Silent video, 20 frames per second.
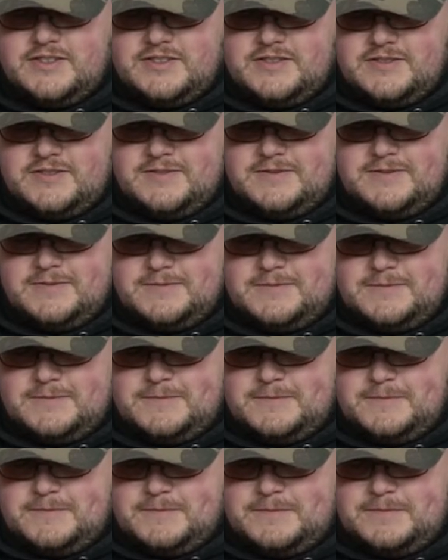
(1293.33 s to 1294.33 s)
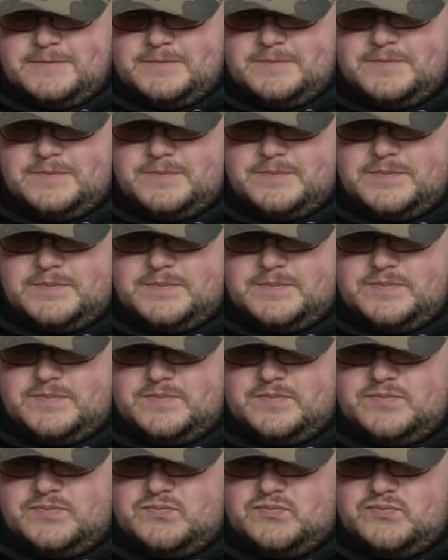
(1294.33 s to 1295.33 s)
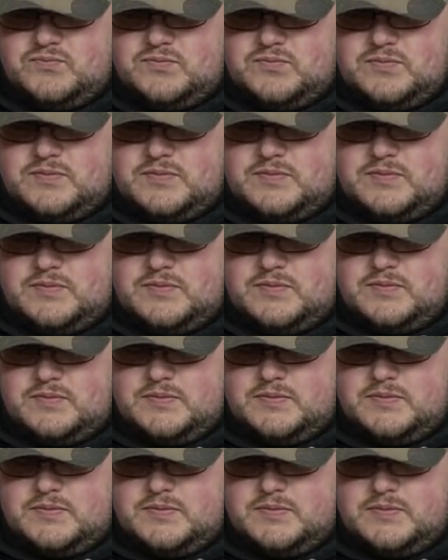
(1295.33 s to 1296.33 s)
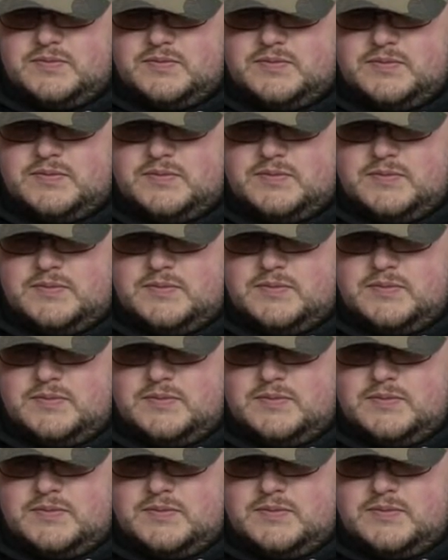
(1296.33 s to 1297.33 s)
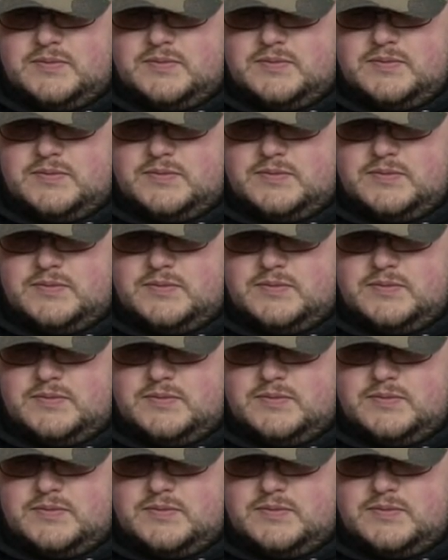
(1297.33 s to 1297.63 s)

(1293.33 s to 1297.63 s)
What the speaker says: [no speech]